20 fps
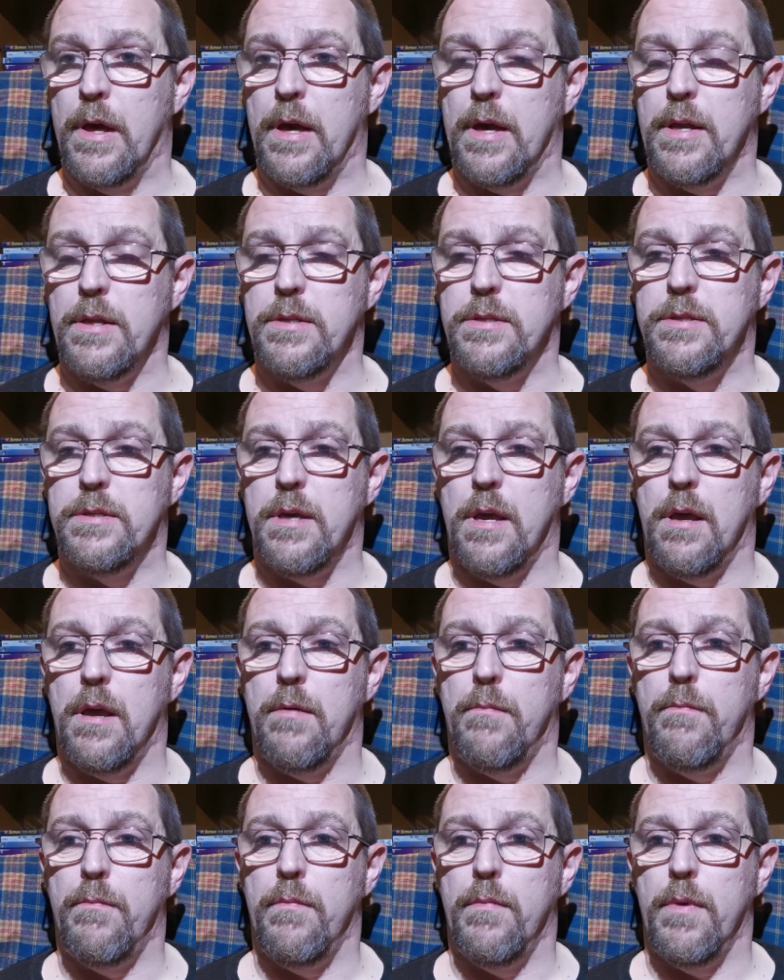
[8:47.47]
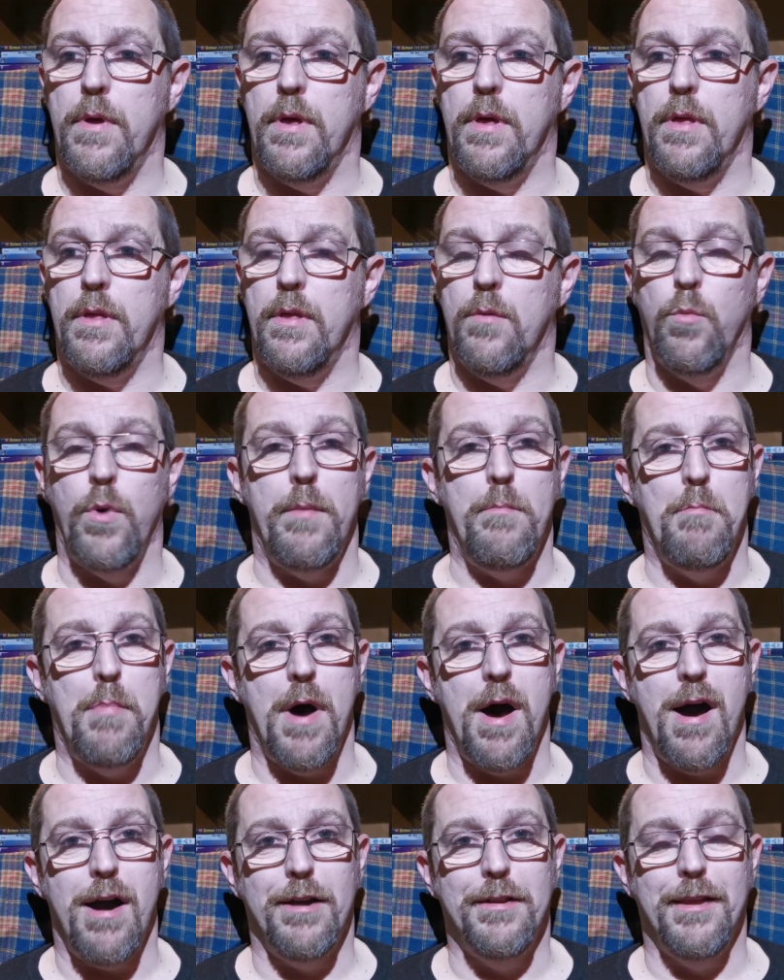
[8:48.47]
and went
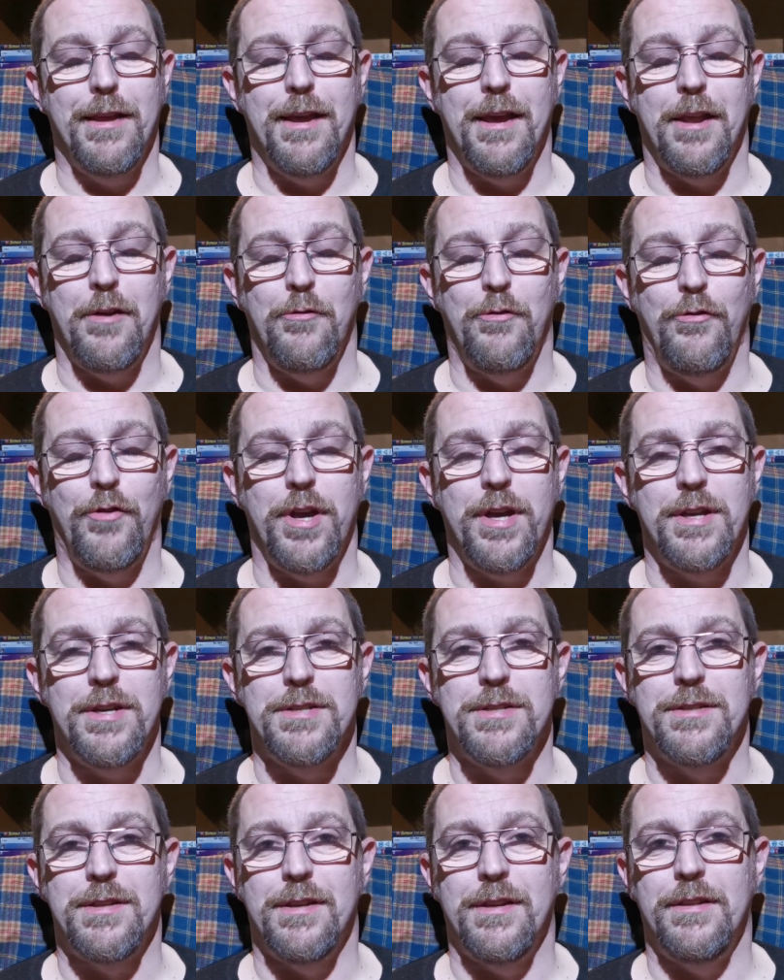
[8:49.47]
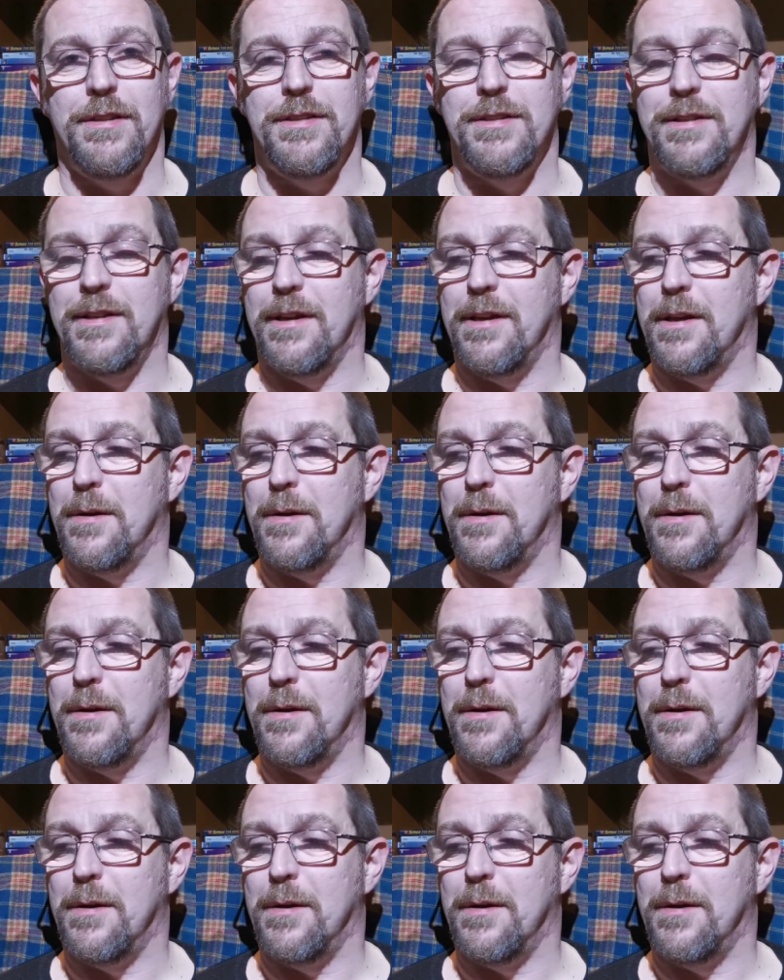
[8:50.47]
back to get it fixed, and